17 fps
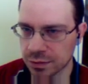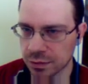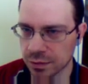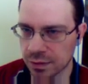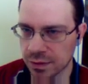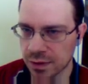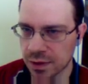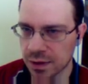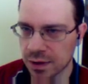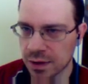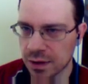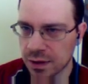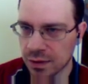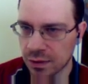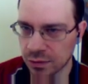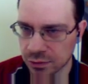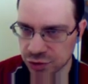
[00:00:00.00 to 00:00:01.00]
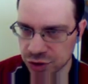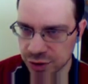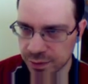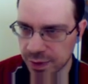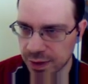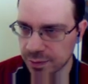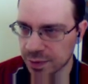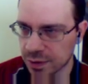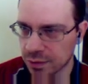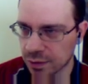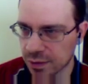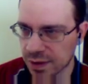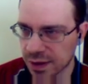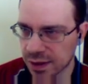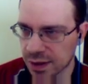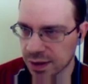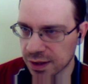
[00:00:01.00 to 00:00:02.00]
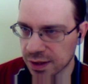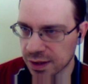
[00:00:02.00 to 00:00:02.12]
because on g1 because I